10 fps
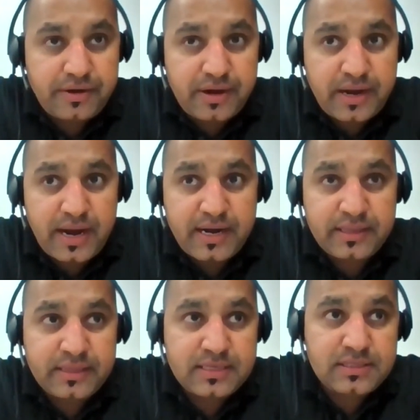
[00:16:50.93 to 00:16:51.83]

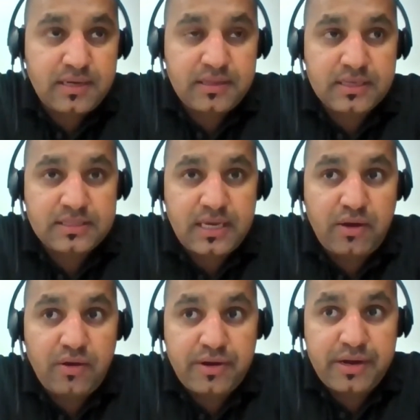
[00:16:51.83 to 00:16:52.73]
Regarding this, Diksha,
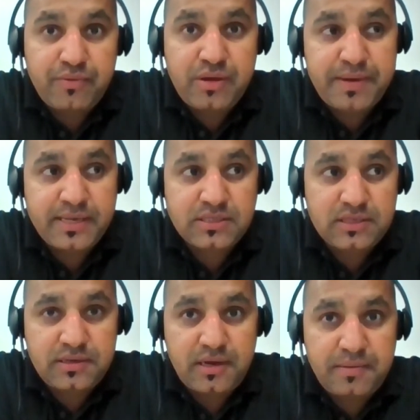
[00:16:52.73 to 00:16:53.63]
already we
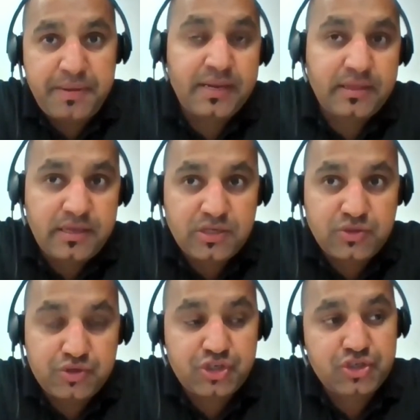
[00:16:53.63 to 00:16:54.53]
mentioned many things,
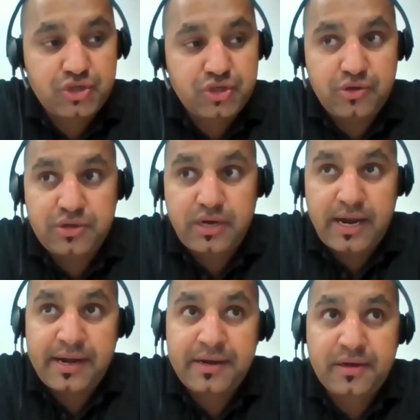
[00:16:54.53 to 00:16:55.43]
which is good,
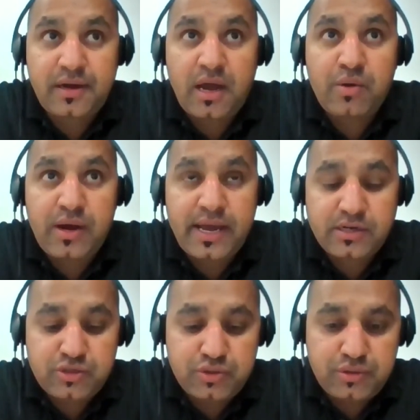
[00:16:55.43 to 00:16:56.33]
and I would
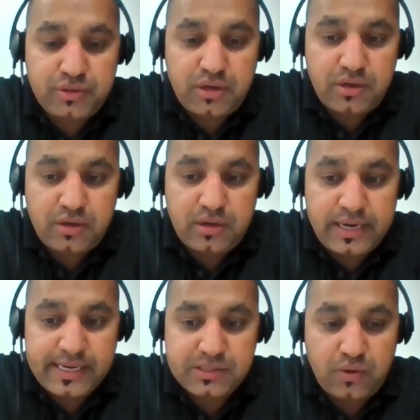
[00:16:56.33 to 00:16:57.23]
like to
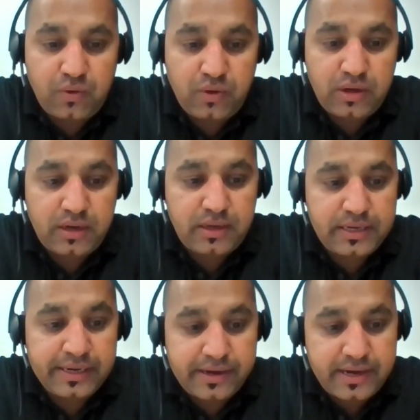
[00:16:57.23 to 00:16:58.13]
let all
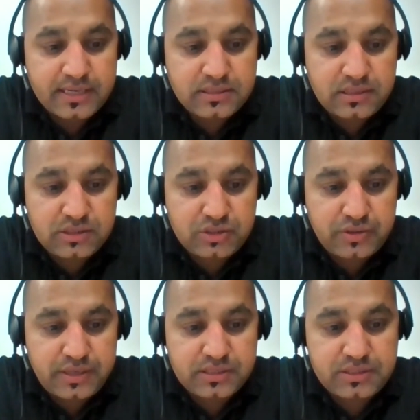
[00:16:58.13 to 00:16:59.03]
international
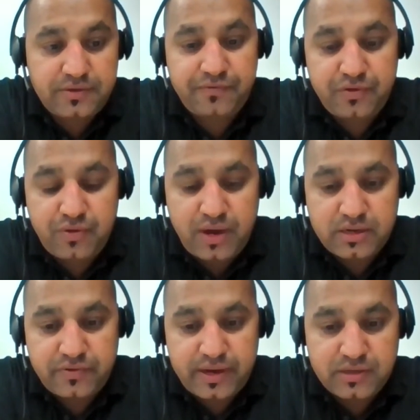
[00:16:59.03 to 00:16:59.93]
students, if you are
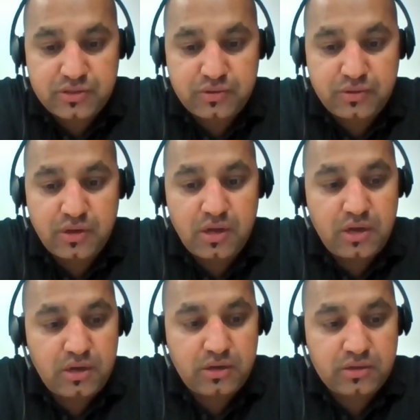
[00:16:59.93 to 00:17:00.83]
trying to
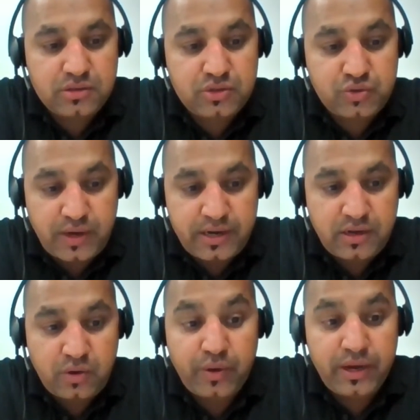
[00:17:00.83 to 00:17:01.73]
join
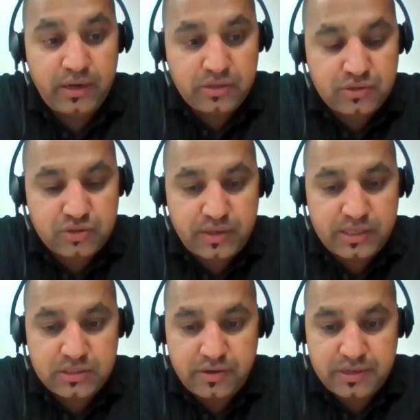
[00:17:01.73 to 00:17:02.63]
or willing to
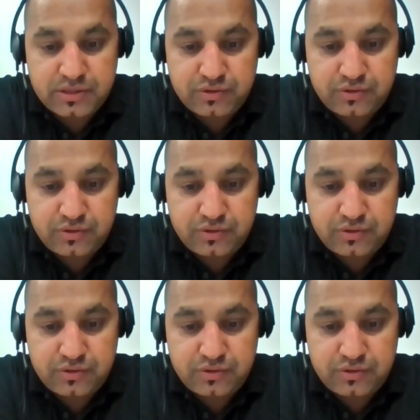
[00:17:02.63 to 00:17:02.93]
join Torrens